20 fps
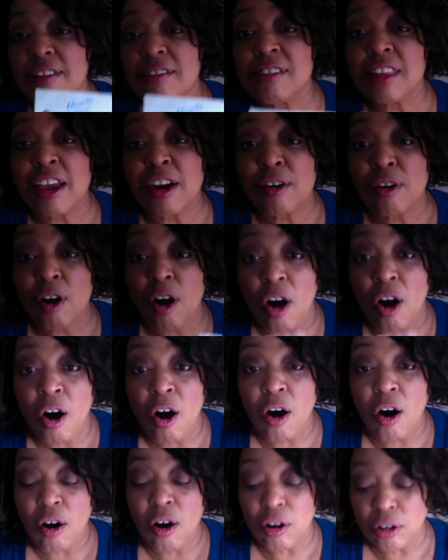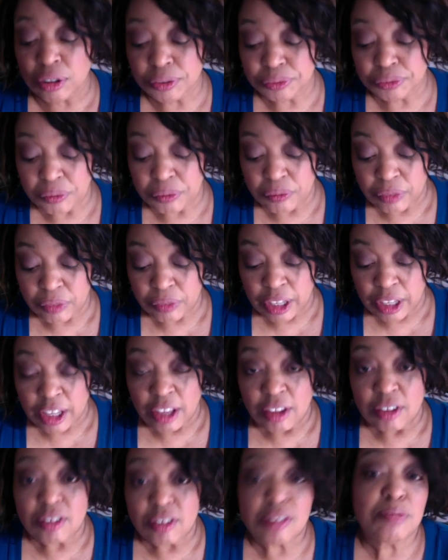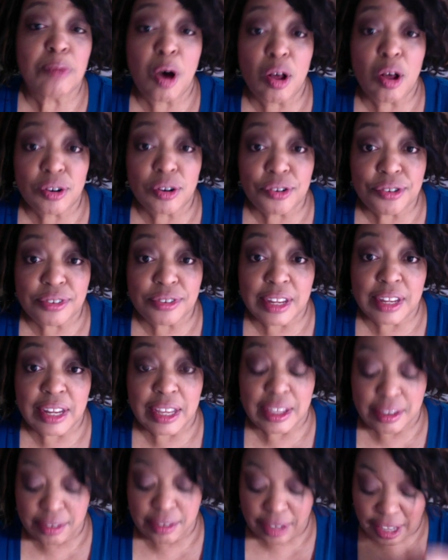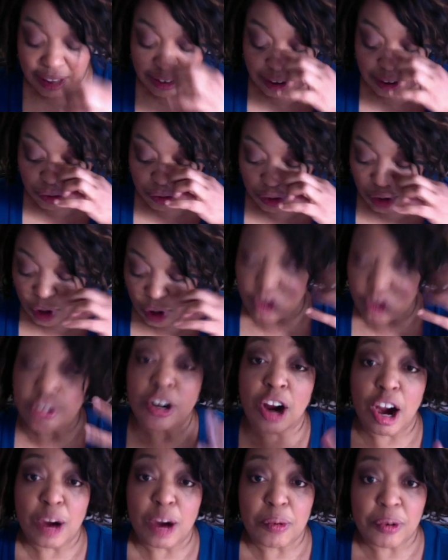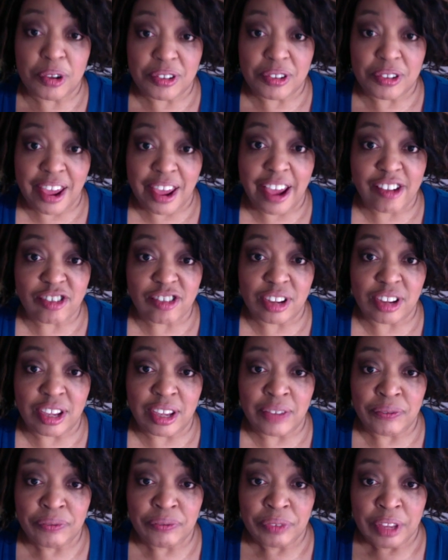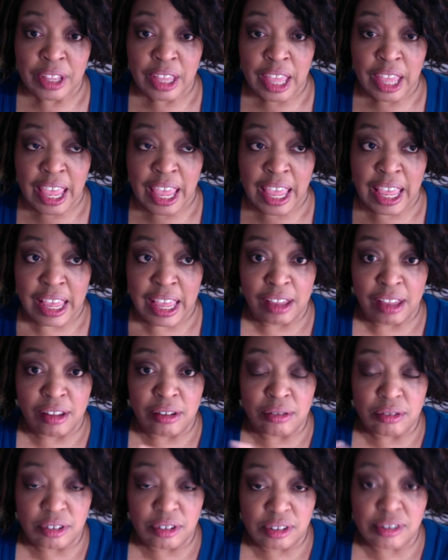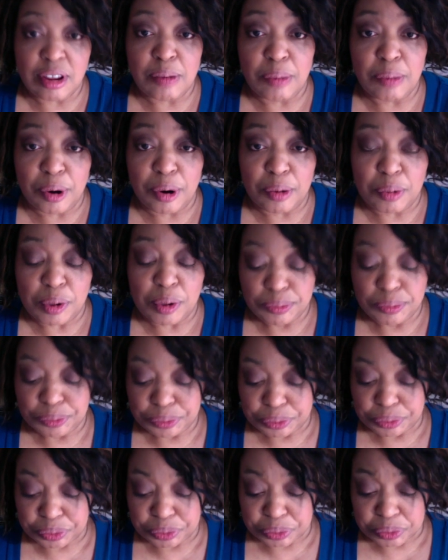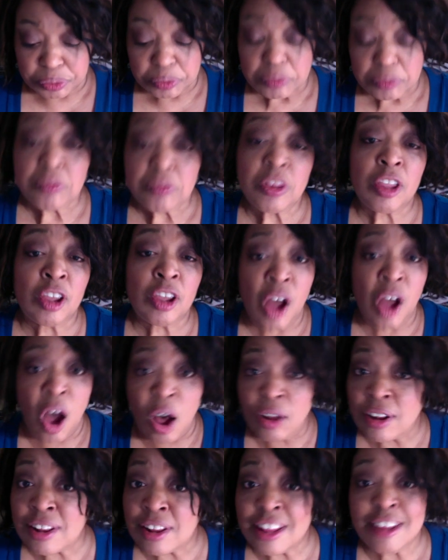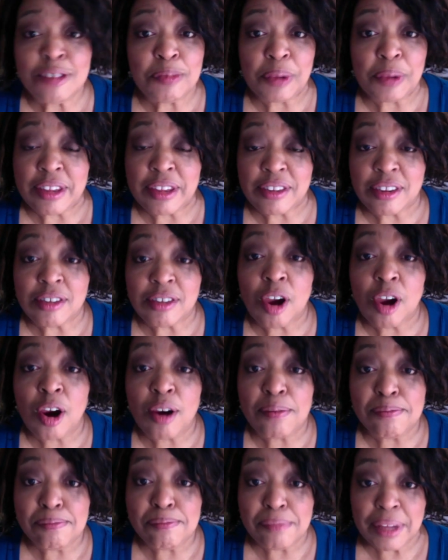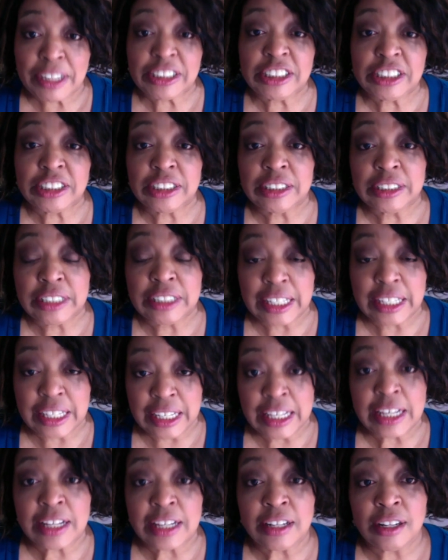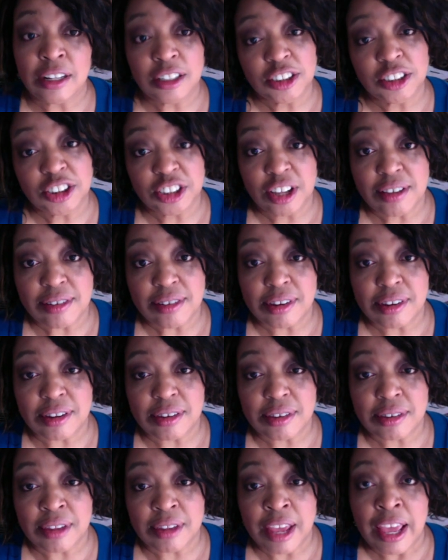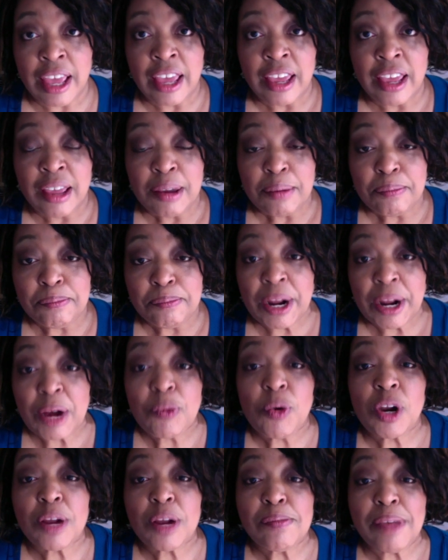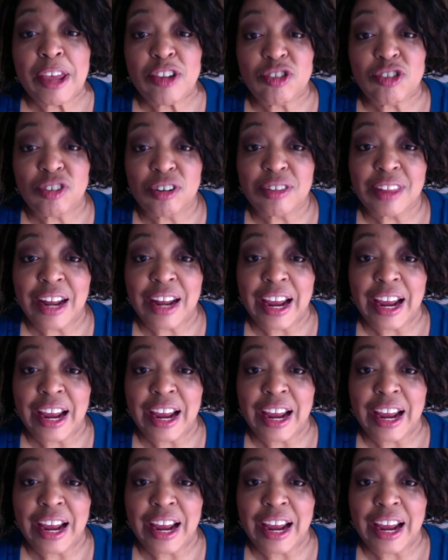They are all smaller cities, except for Golden Harbor is actually a suburb. All of these places are mentioned in justice. But I want to make sure that I